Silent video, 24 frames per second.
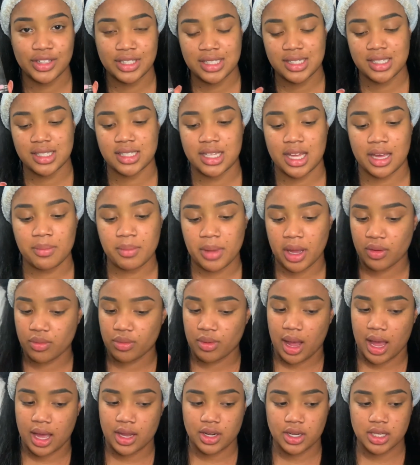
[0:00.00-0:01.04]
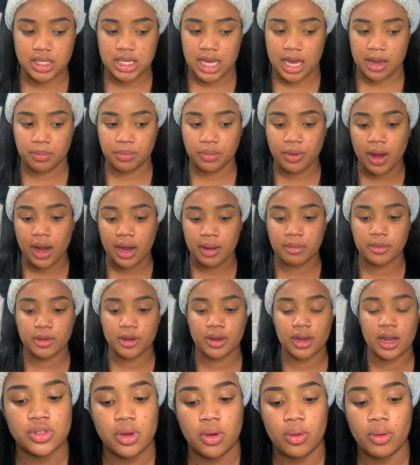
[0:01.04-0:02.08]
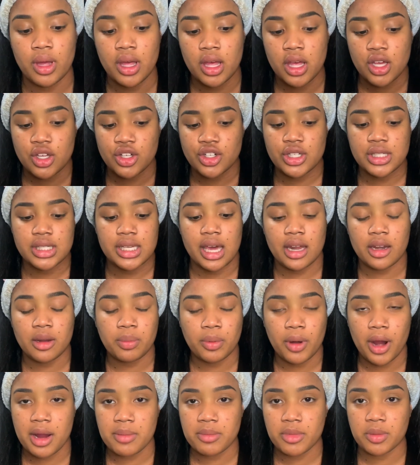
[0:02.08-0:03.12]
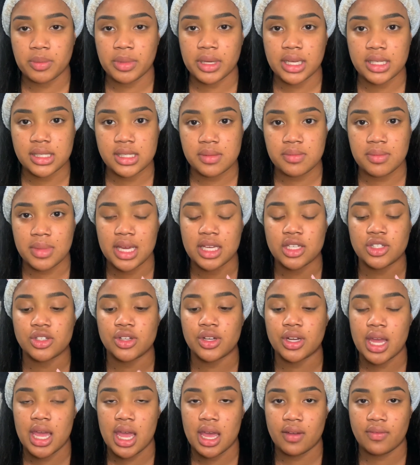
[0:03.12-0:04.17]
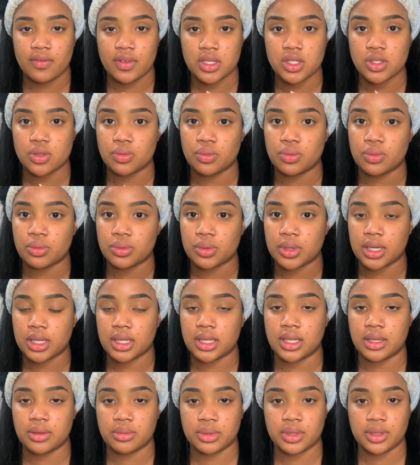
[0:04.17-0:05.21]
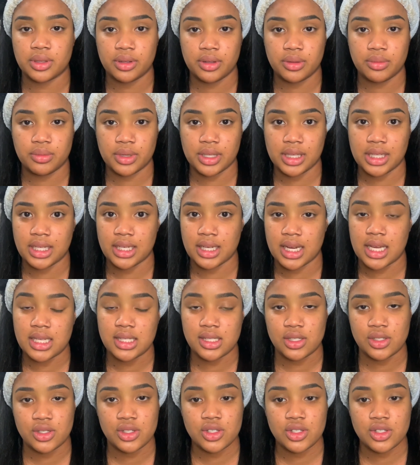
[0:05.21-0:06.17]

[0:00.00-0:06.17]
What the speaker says: This is like my ride or die primer, so just get a primer because it makes your canvas really nice and